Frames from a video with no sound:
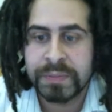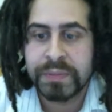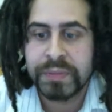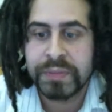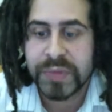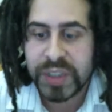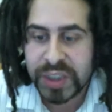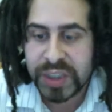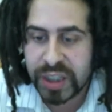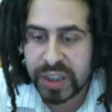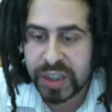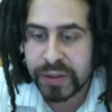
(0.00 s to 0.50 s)

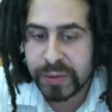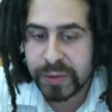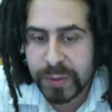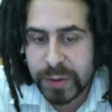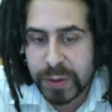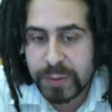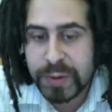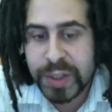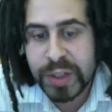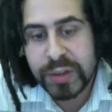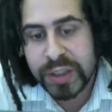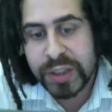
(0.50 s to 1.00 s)
so
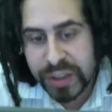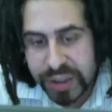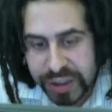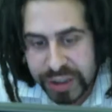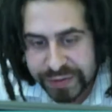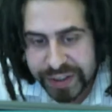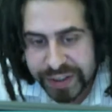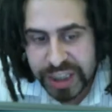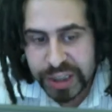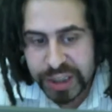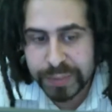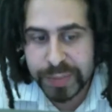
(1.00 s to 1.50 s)
we all
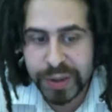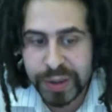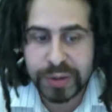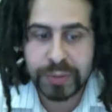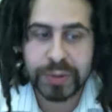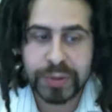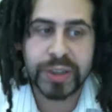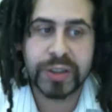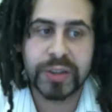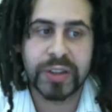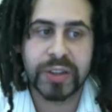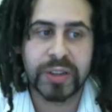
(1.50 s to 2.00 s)
use Facebook.
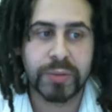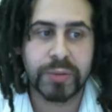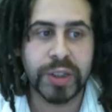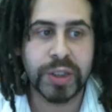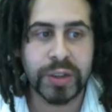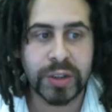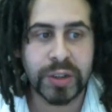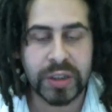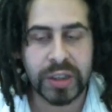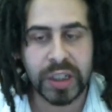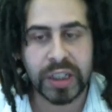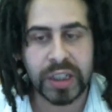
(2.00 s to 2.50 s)
We
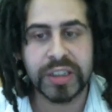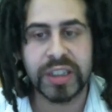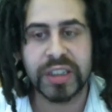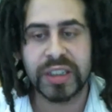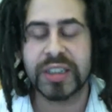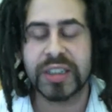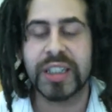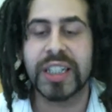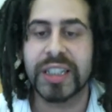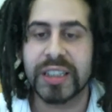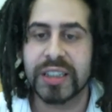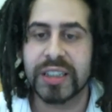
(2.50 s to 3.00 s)
all
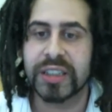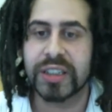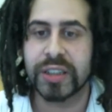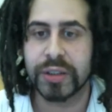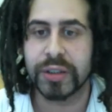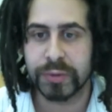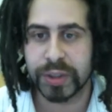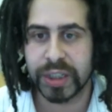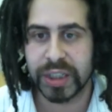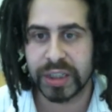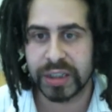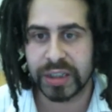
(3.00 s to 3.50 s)
understand
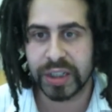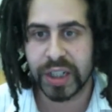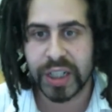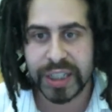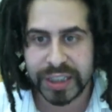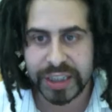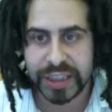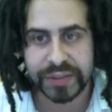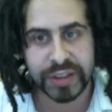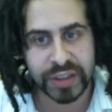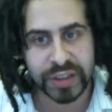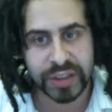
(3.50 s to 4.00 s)
that we're
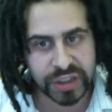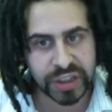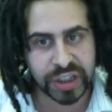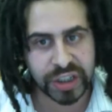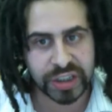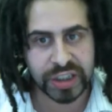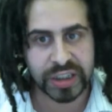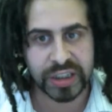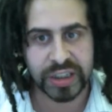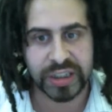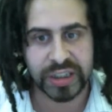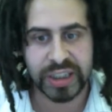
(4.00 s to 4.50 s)
kind of
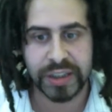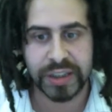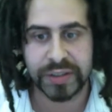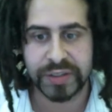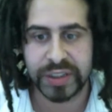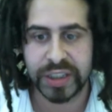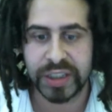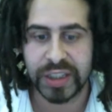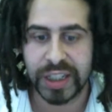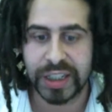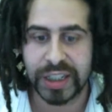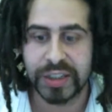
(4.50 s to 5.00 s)
constructing
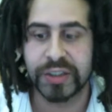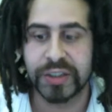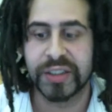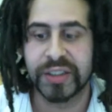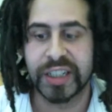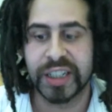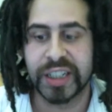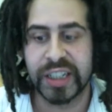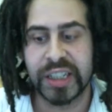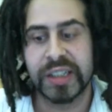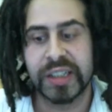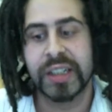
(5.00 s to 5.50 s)
ourselves online
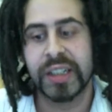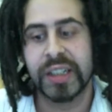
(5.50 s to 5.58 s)
already.